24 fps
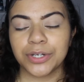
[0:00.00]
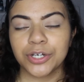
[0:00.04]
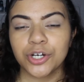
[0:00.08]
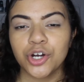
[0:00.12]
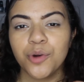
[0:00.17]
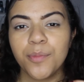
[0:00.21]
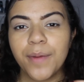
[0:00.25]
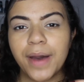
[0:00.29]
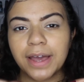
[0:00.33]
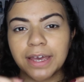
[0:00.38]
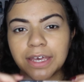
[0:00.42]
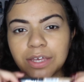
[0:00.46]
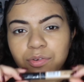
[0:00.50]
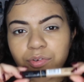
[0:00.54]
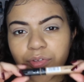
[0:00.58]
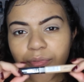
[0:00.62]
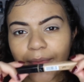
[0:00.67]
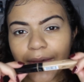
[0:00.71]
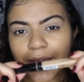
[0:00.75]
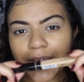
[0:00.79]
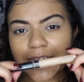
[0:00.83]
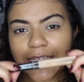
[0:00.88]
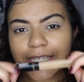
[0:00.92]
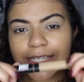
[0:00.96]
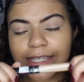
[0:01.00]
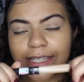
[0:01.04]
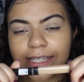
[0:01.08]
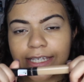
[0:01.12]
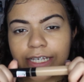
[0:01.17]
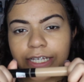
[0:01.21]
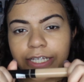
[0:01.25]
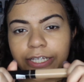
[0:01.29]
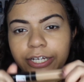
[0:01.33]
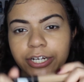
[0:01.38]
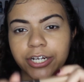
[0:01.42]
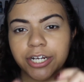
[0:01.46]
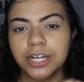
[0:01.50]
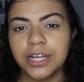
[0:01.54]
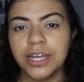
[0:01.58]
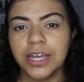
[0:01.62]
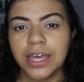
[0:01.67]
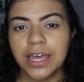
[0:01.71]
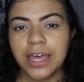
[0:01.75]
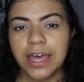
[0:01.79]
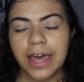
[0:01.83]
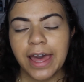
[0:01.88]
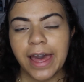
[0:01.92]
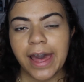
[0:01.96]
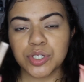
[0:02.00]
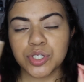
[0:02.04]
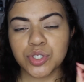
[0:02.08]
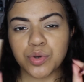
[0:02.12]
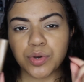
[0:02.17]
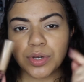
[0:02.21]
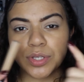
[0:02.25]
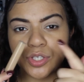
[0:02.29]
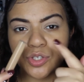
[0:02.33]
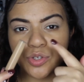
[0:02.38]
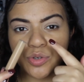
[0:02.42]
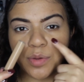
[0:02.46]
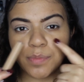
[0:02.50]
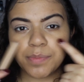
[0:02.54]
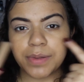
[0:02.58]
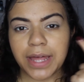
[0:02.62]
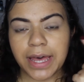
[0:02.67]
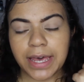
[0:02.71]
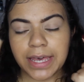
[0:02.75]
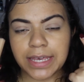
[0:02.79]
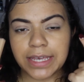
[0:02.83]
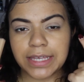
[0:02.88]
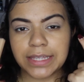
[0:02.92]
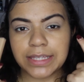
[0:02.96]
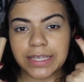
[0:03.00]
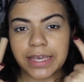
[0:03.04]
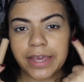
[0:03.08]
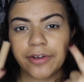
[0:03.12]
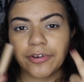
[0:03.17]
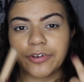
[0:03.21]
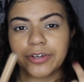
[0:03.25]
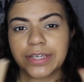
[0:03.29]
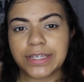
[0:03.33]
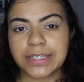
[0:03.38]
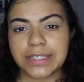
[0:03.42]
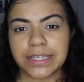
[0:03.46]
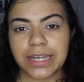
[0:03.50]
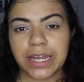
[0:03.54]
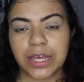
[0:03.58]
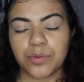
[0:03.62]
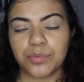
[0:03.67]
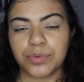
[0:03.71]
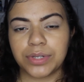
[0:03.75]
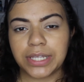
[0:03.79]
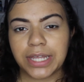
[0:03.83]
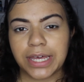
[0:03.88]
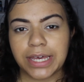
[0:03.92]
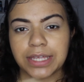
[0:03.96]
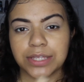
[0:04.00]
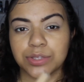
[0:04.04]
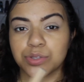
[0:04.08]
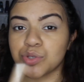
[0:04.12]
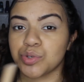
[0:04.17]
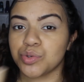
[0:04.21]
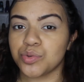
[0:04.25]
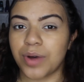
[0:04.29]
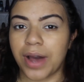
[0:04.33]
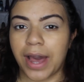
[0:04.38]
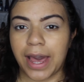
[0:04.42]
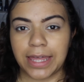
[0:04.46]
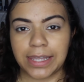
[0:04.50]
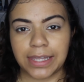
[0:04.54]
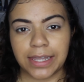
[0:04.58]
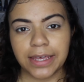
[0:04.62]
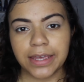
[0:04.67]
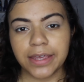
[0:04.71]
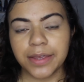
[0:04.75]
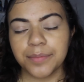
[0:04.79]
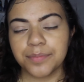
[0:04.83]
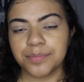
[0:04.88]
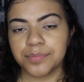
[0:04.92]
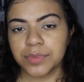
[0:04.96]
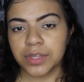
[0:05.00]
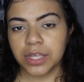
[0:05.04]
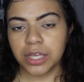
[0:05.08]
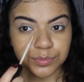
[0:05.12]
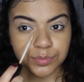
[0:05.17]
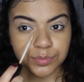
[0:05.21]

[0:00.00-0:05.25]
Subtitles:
I'm going to go back in with my concealer, and I'm just going to apply it in the areas that I would like to highlight.